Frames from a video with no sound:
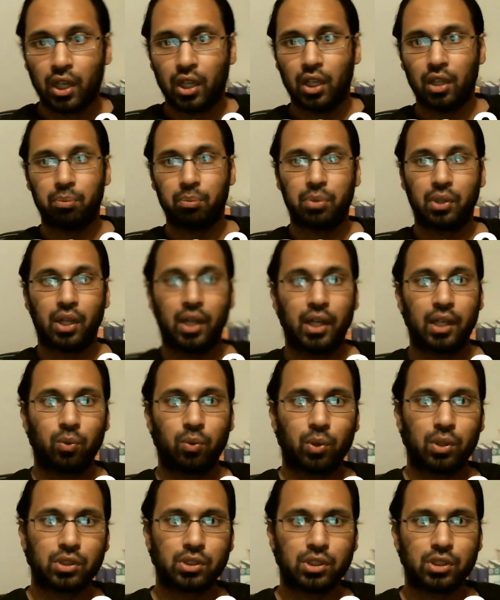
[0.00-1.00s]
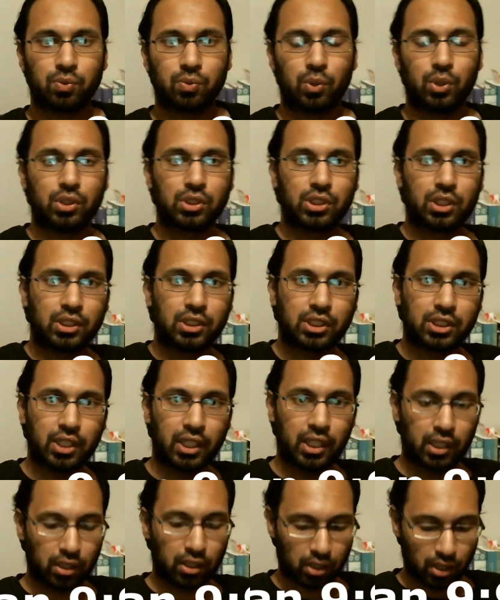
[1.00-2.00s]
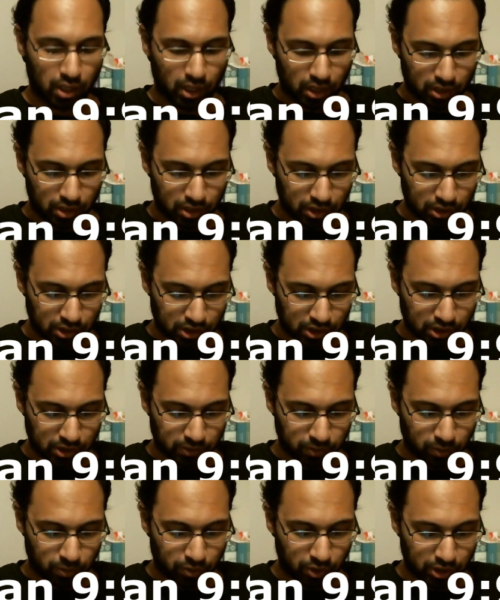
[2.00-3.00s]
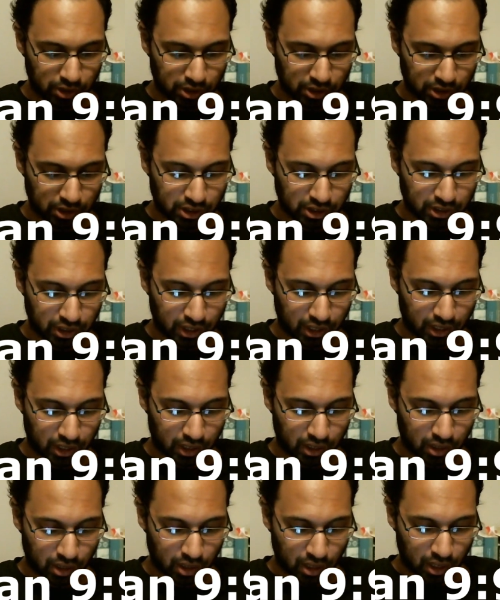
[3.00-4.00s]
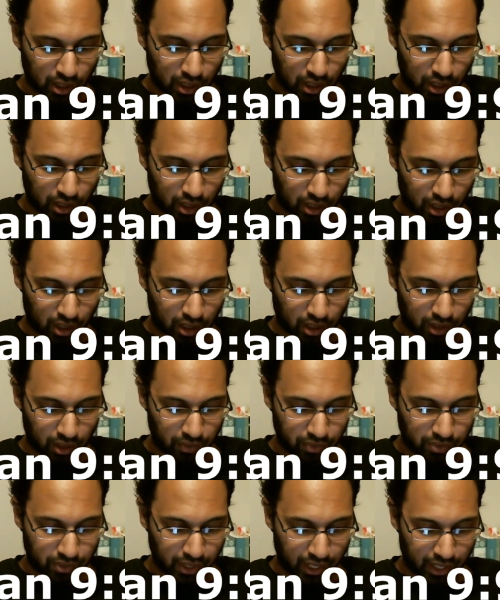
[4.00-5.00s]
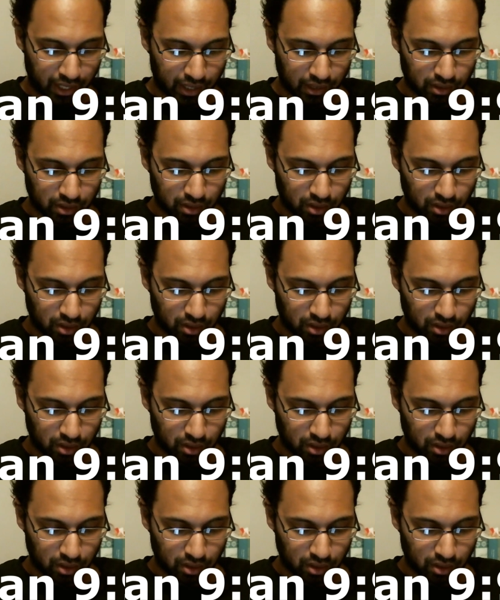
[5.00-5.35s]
implying? What is this verse saying? This verse is saying that